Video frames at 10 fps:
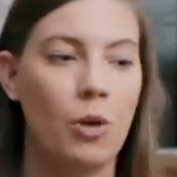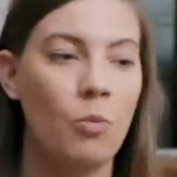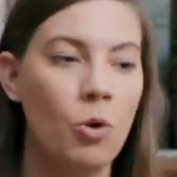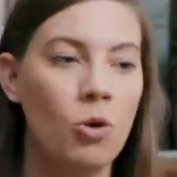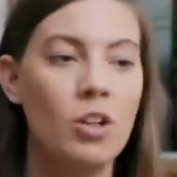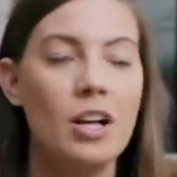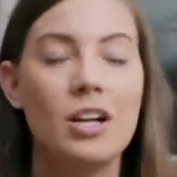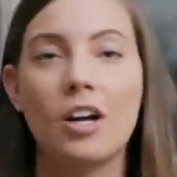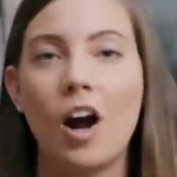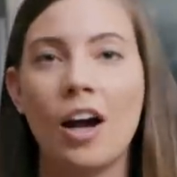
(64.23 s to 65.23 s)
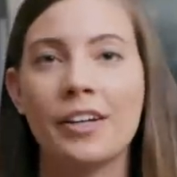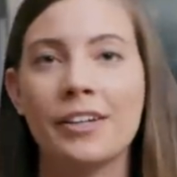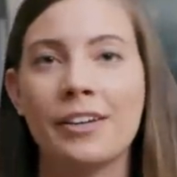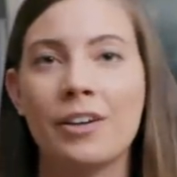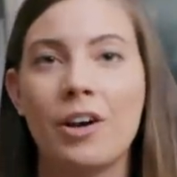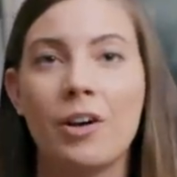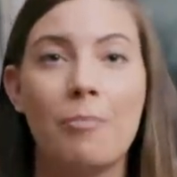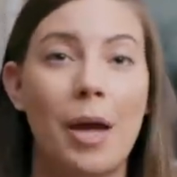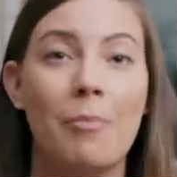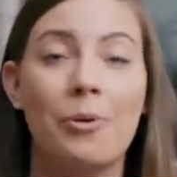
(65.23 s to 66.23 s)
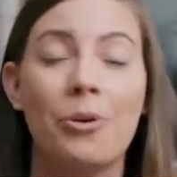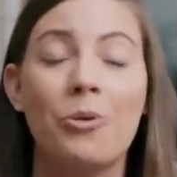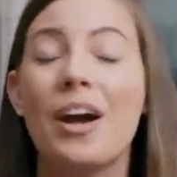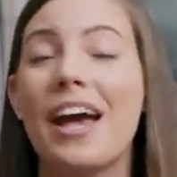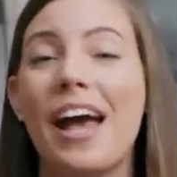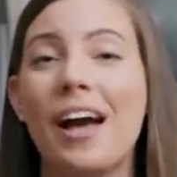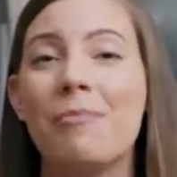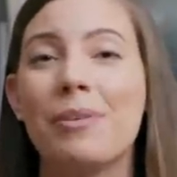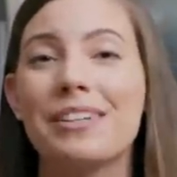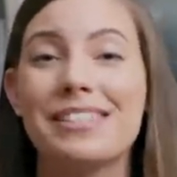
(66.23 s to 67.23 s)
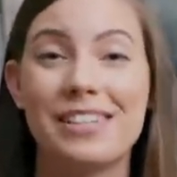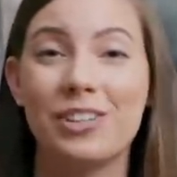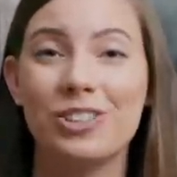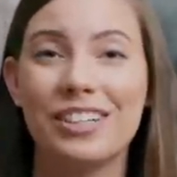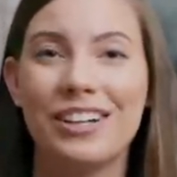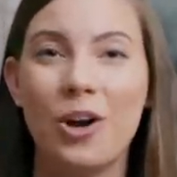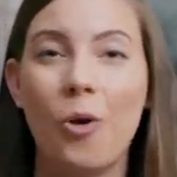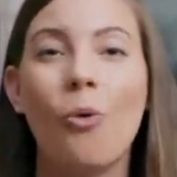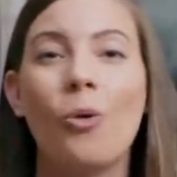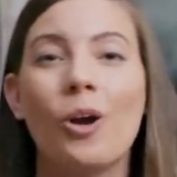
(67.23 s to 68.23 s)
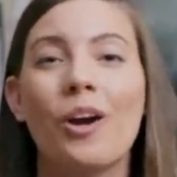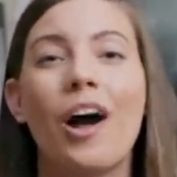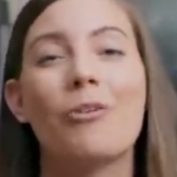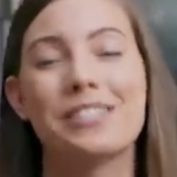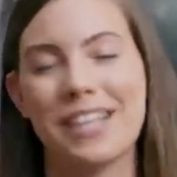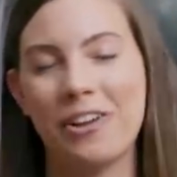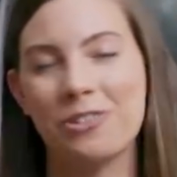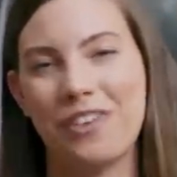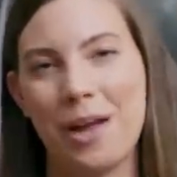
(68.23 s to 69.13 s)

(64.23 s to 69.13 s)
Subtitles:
like wool, cotton, bamboo, hemp, silk, or recycled